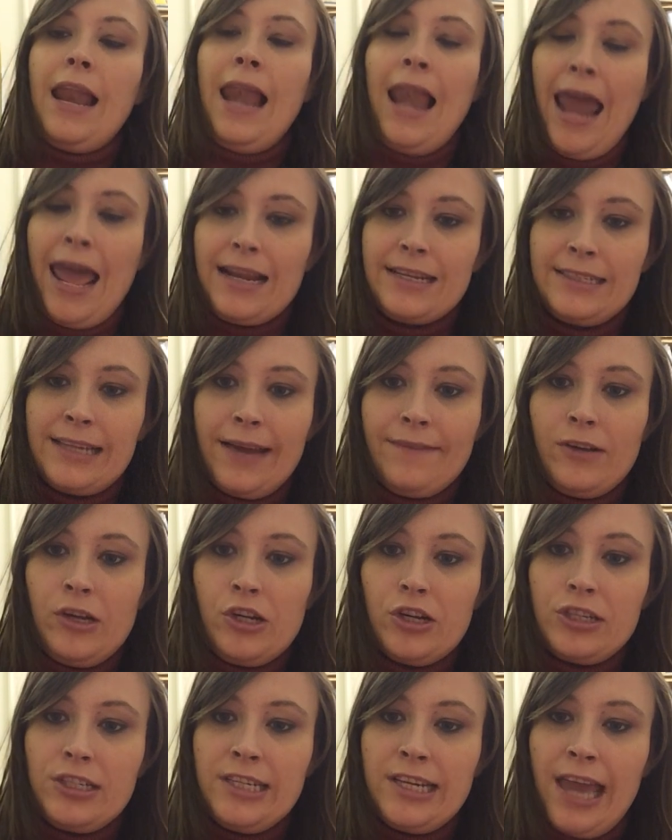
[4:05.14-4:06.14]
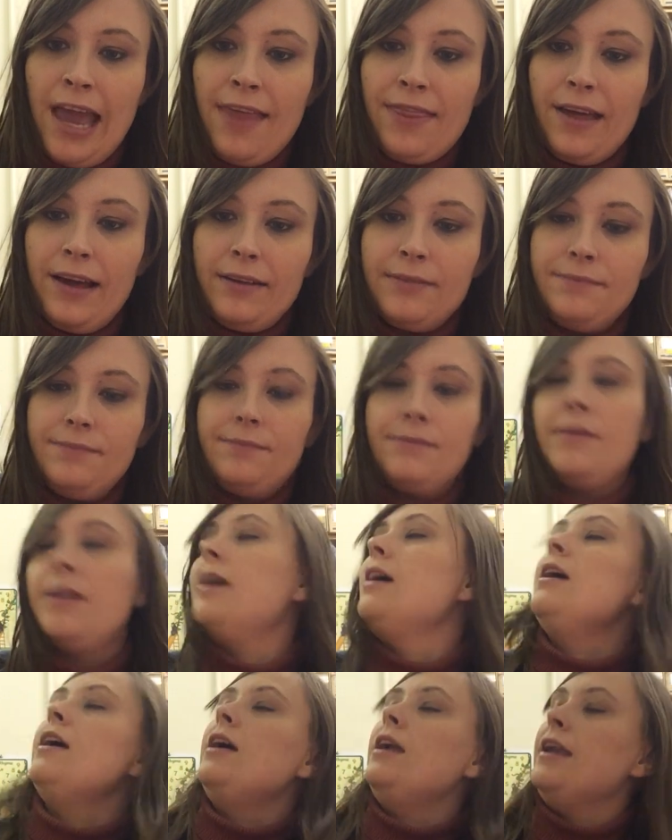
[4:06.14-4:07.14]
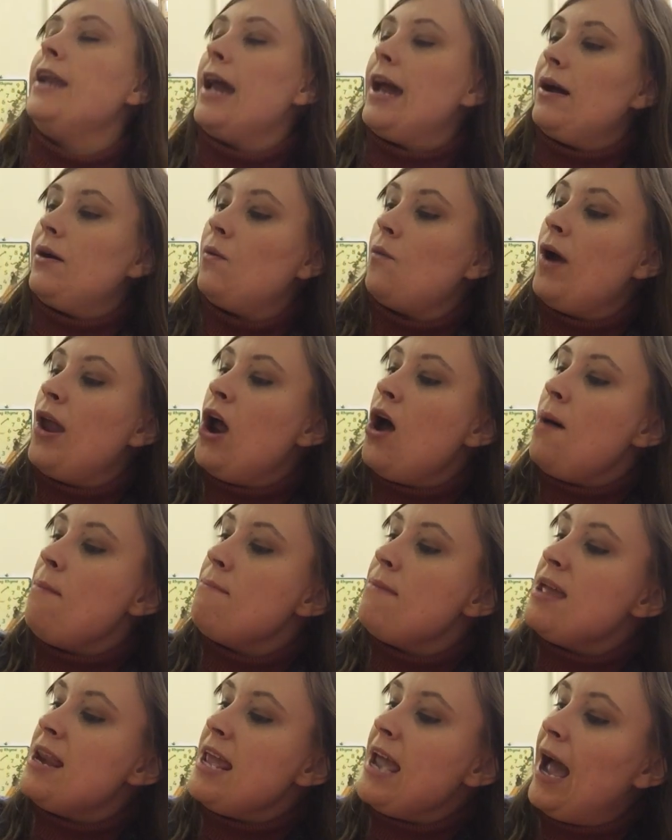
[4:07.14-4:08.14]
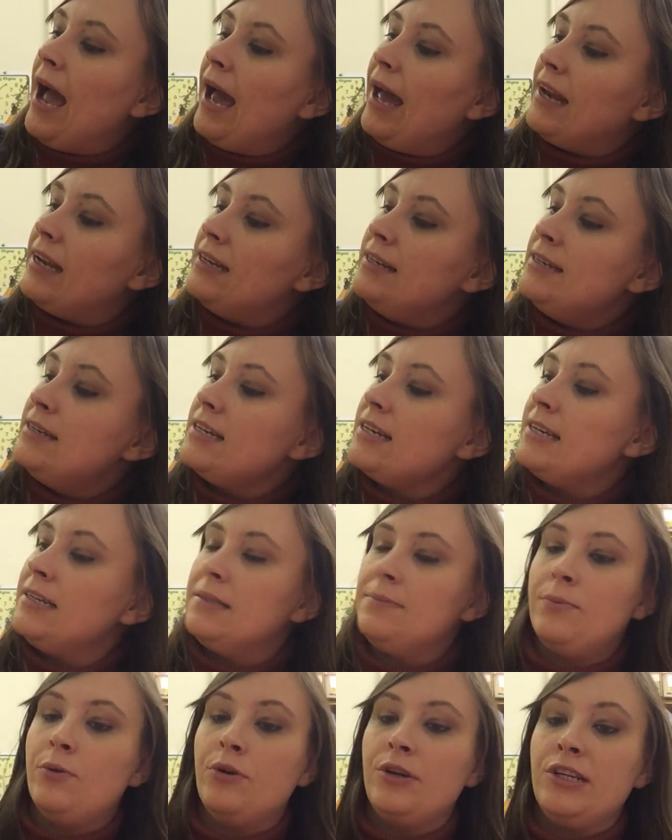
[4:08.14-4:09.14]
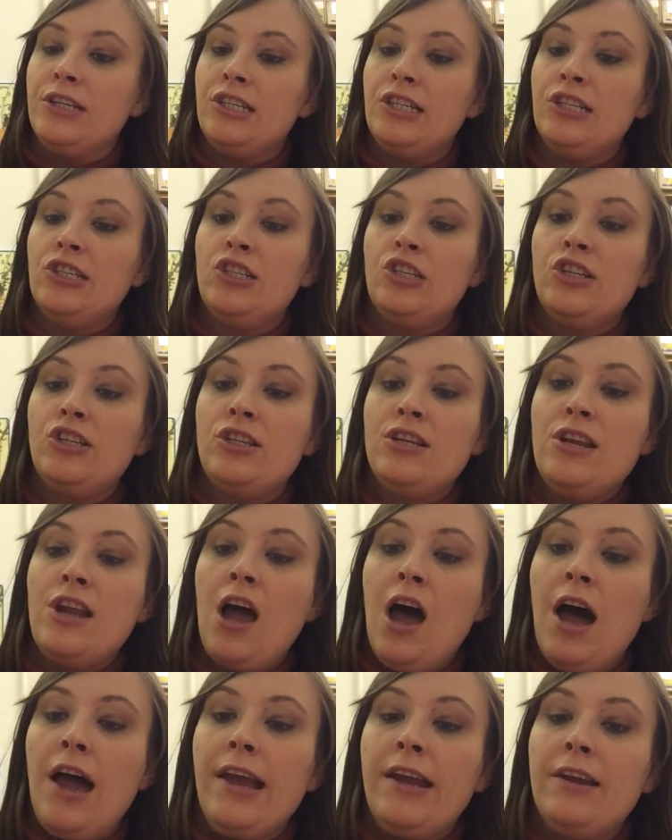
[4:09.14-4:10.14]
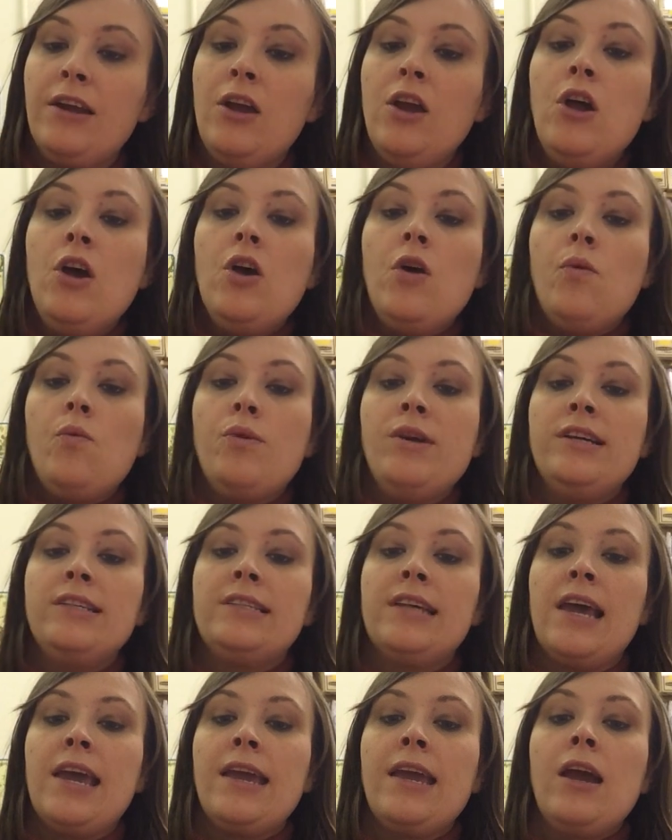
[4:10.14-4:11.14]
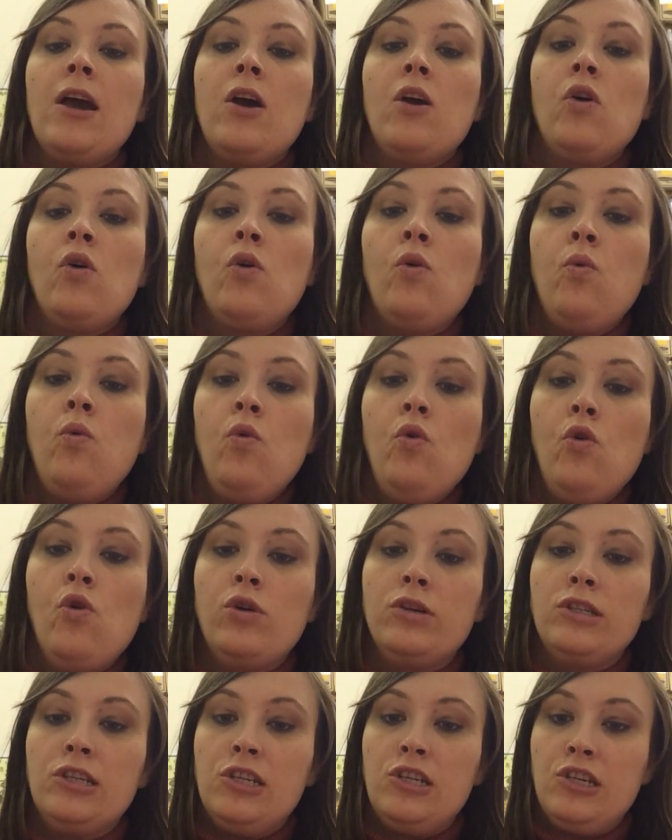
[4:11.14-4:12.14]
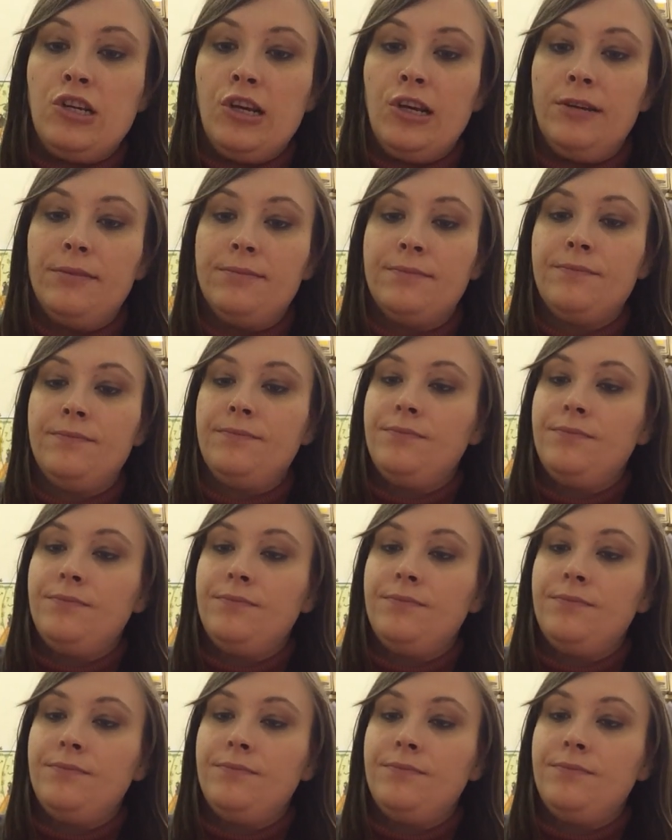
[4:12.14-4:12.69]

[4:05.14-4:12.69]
Let's have a look together. Now, when our minute hand is pointing to the 9, we say quarter to.